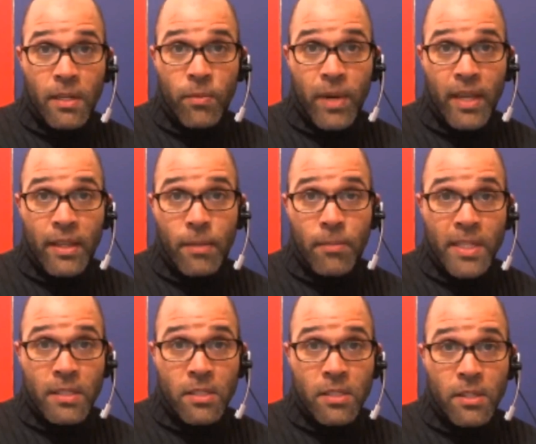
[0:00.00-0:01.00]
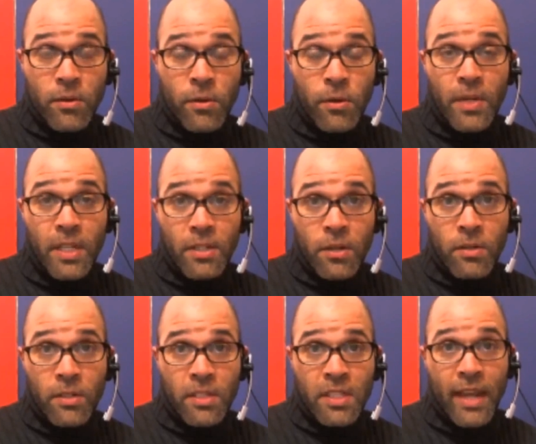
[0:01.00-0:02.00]
a way that meets your own
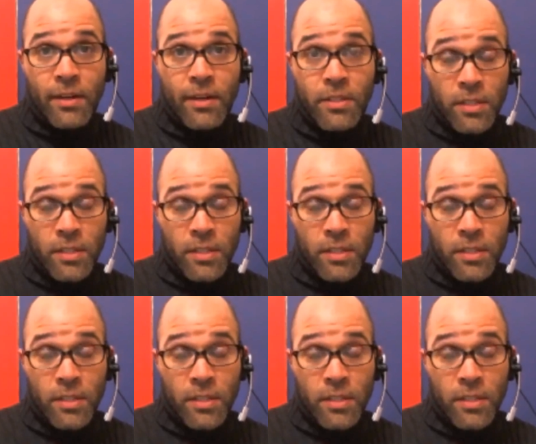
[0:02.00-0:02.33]
internal standards,